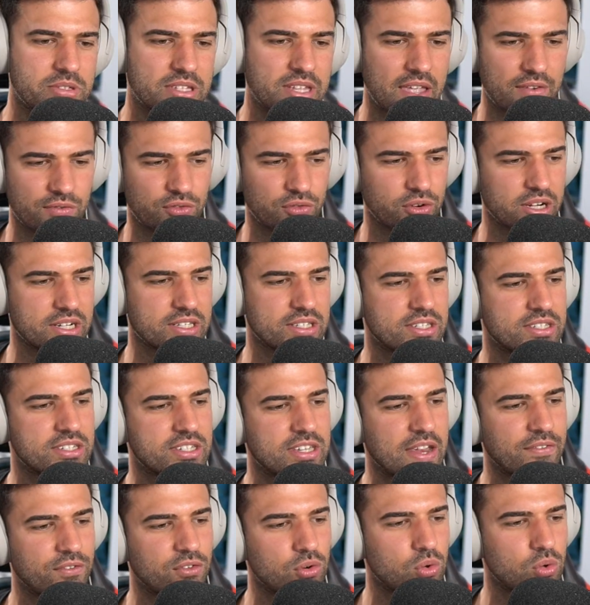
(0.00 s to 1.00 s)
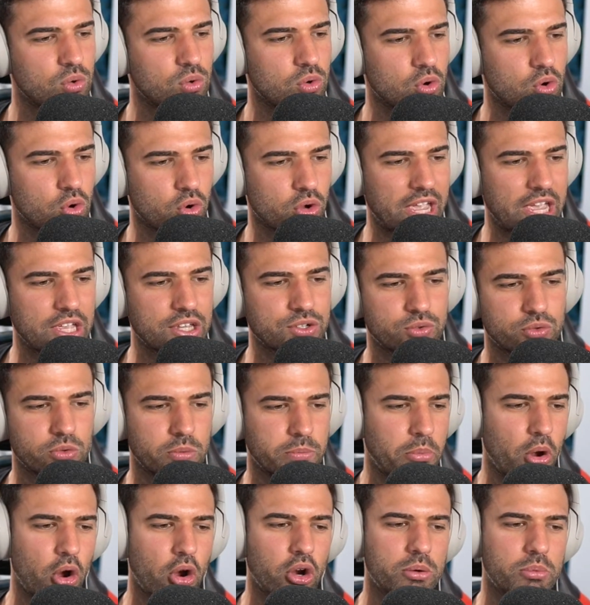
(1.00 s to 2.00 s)
have written several orchestral
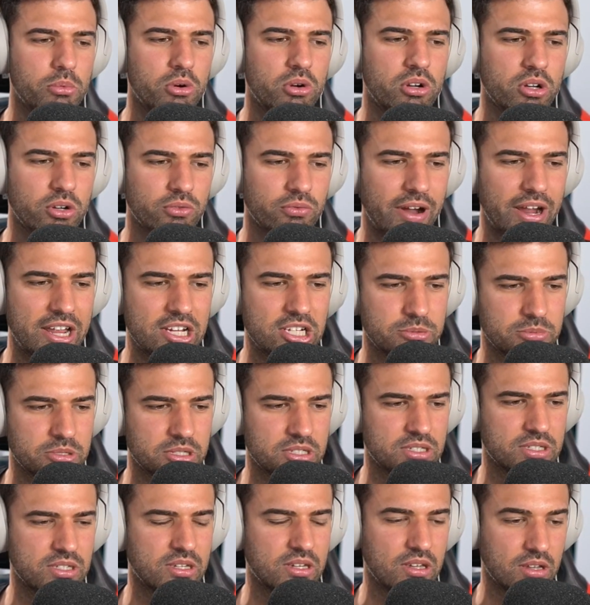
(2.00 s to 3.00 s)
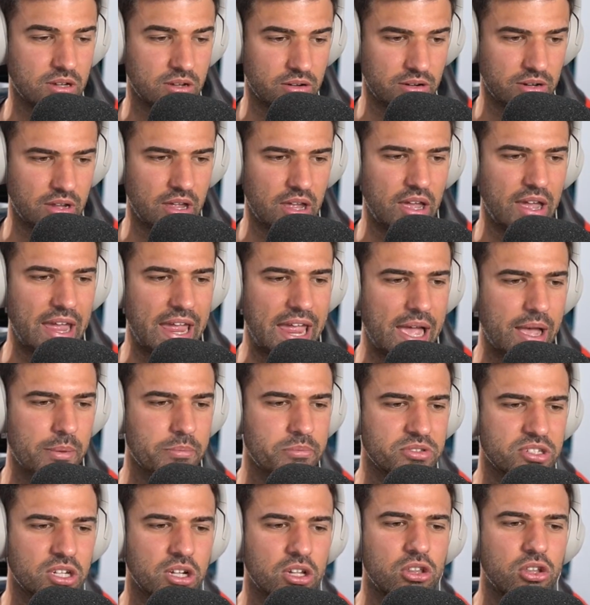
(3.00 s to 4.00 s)
Pokemon arrangements
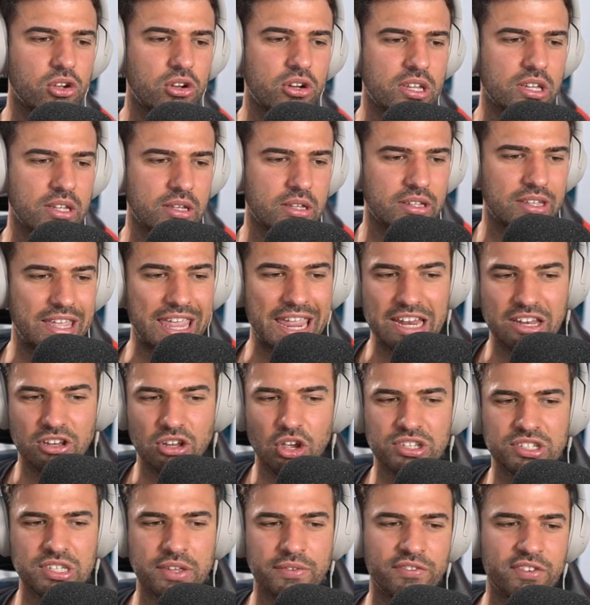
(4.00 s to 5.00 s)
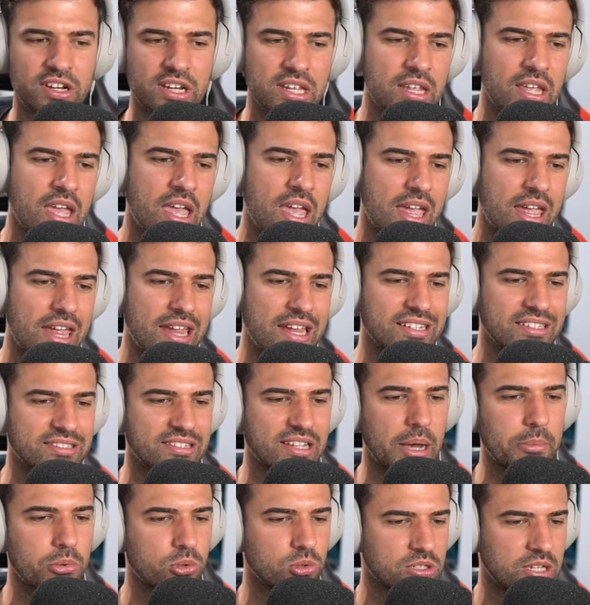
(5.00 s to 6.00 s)
albums, including Kanto Symphony and
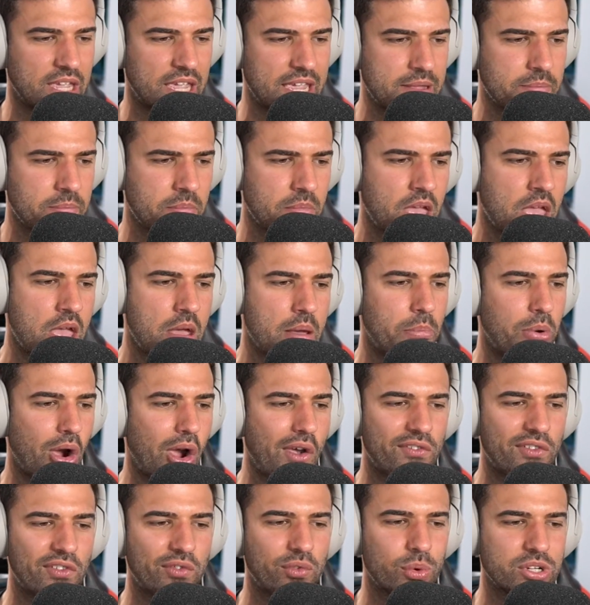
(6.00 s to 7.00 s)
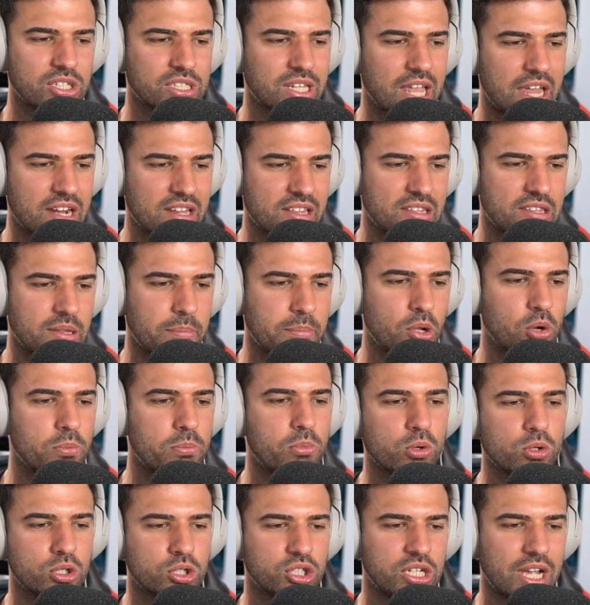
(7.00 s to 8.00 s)
Double Team, both of which landed in the
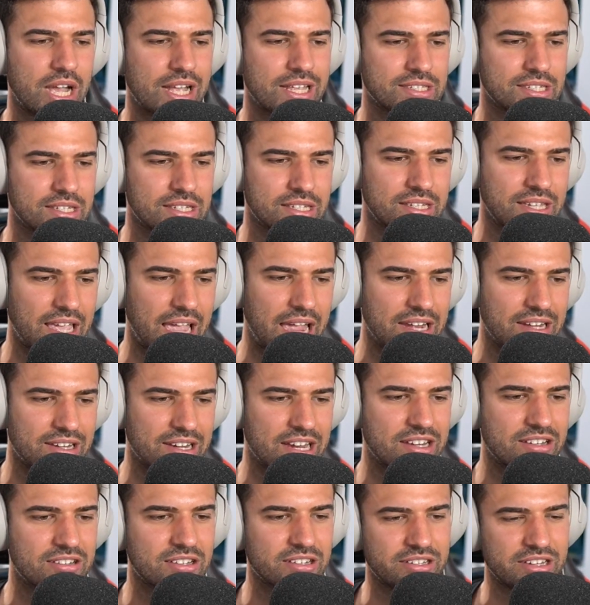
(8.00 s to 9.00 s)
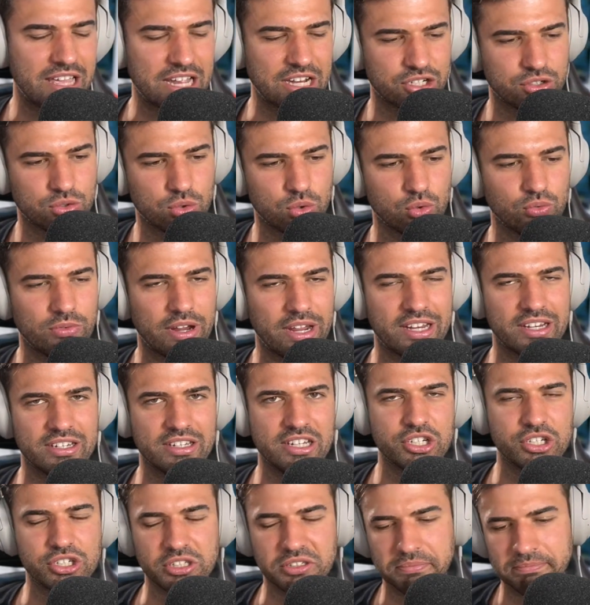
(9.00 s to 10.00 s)
Billboard charts and gained international
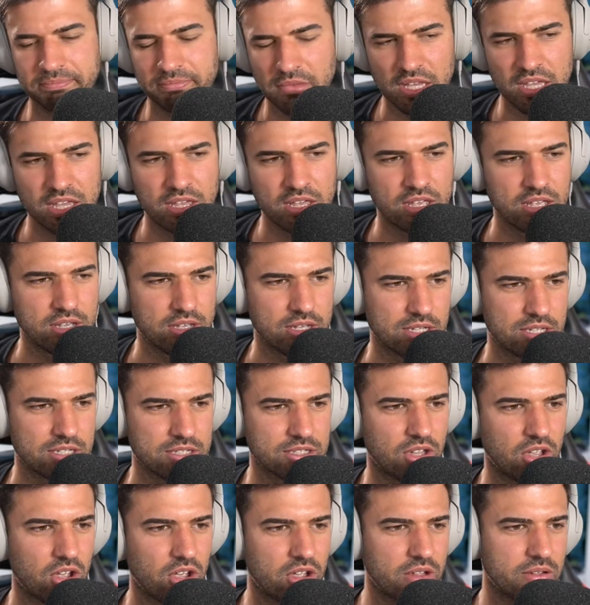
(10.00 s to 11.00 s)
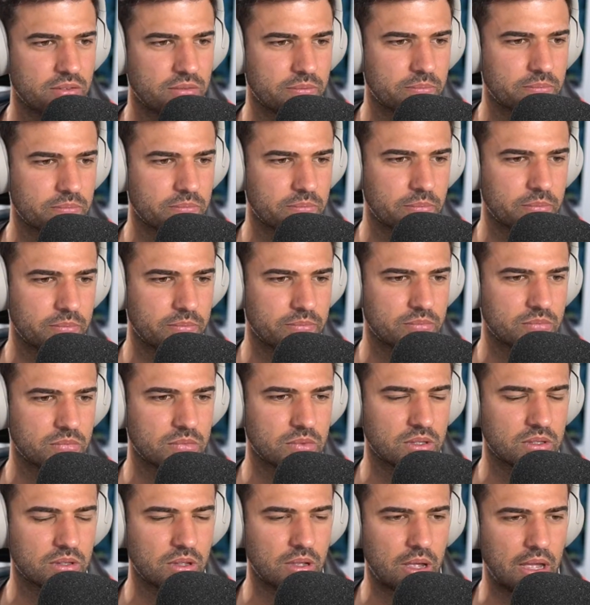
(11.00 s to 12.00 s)
recognition. So
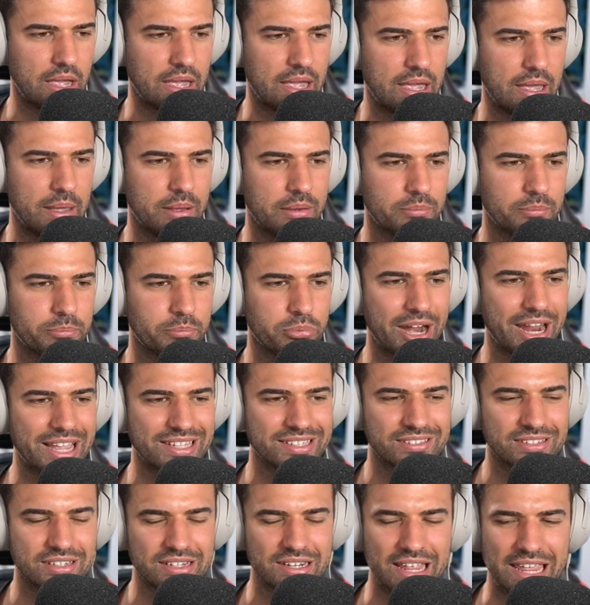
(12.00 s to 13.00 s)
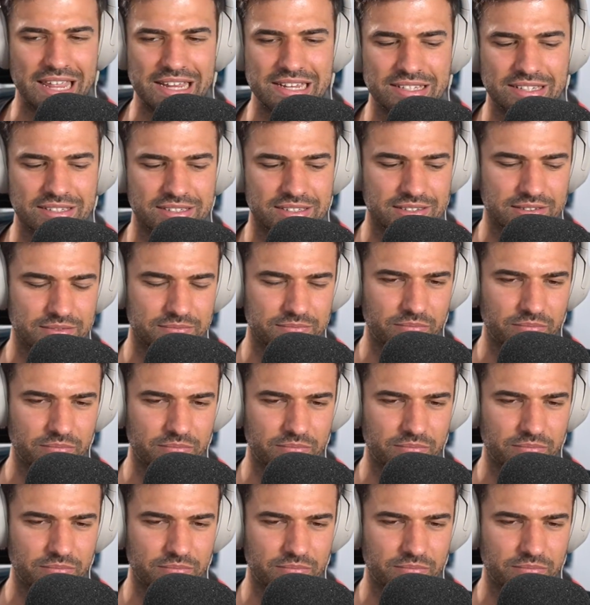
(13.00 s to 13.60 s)
Braxton, his